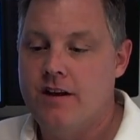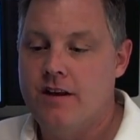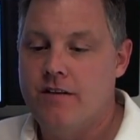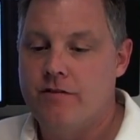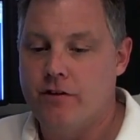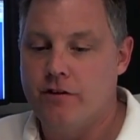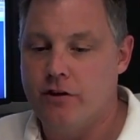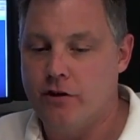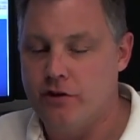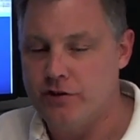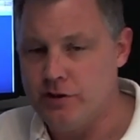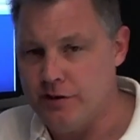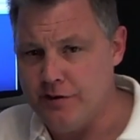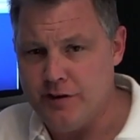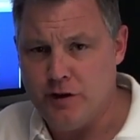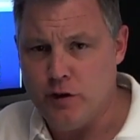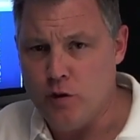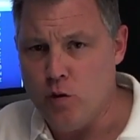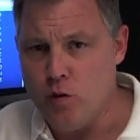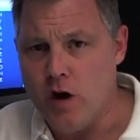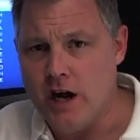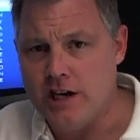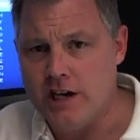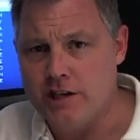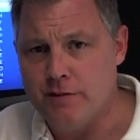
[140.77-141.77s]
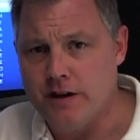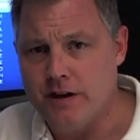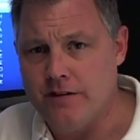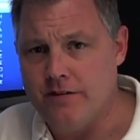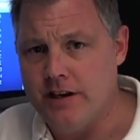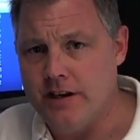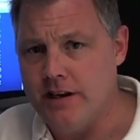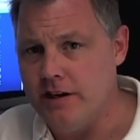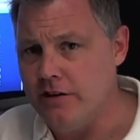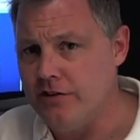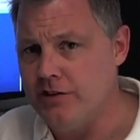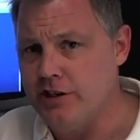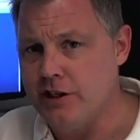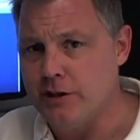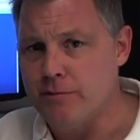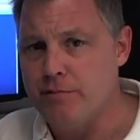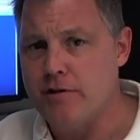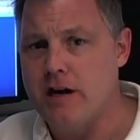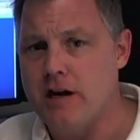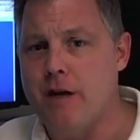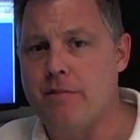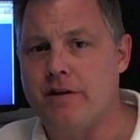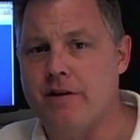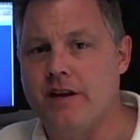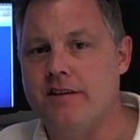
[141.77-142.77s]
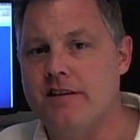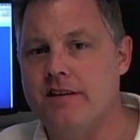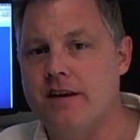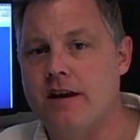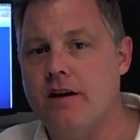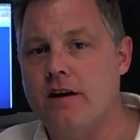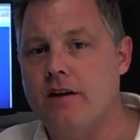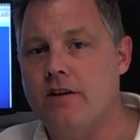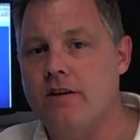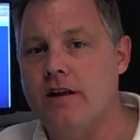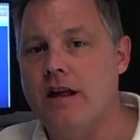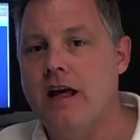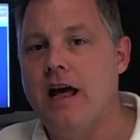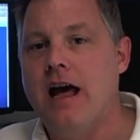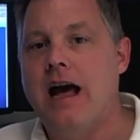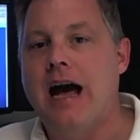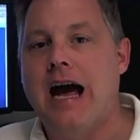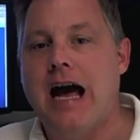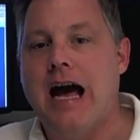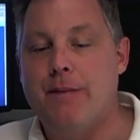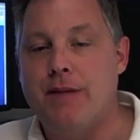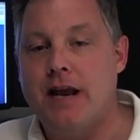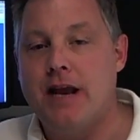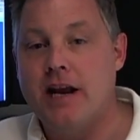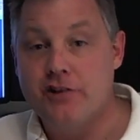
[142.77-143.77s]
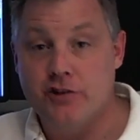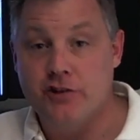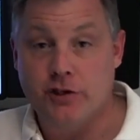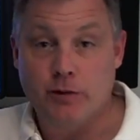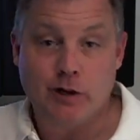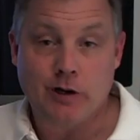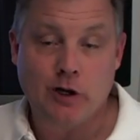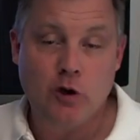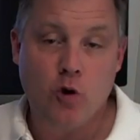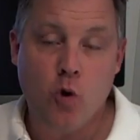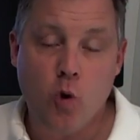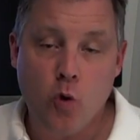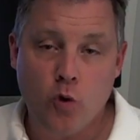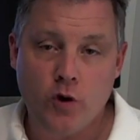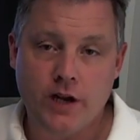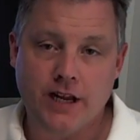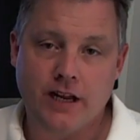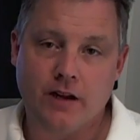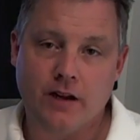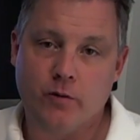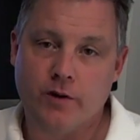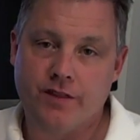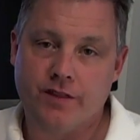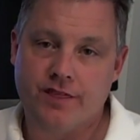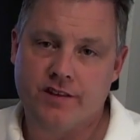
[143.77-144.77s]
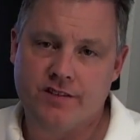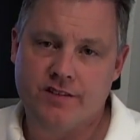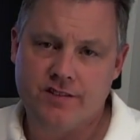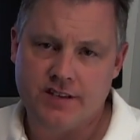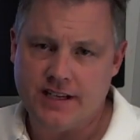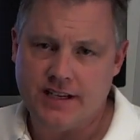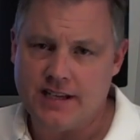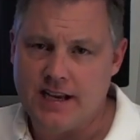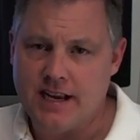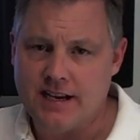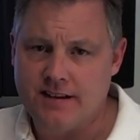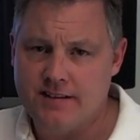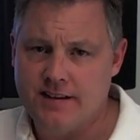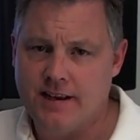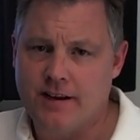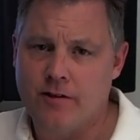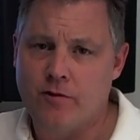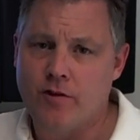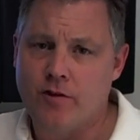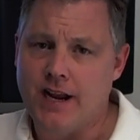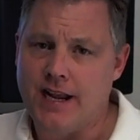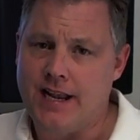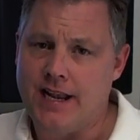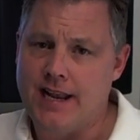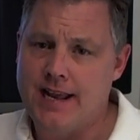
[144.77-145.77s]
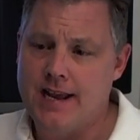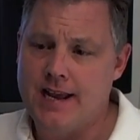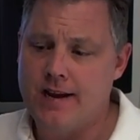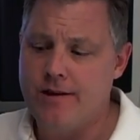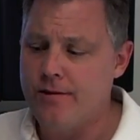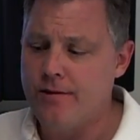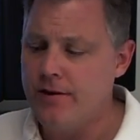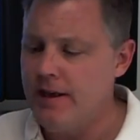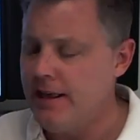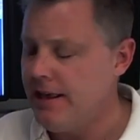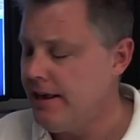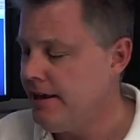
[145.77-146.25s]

for those of you who watch my videos, you can probably tell I'm actually recording with the C910 right now.